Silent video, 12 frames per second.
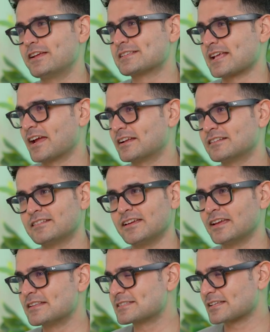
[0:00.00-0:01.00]
site.
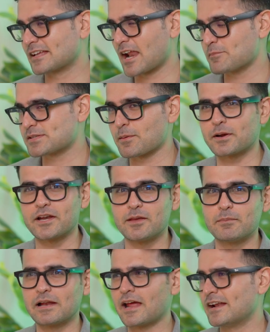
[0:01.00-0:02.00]
Think Instagram, separate
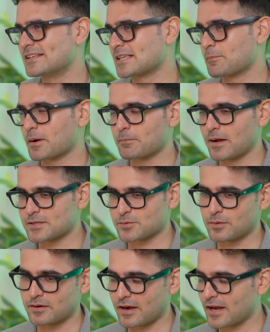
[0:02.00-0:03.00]
email ID, separate
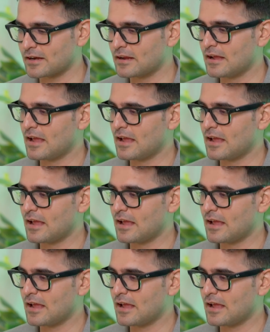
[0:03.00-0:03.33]
password, right?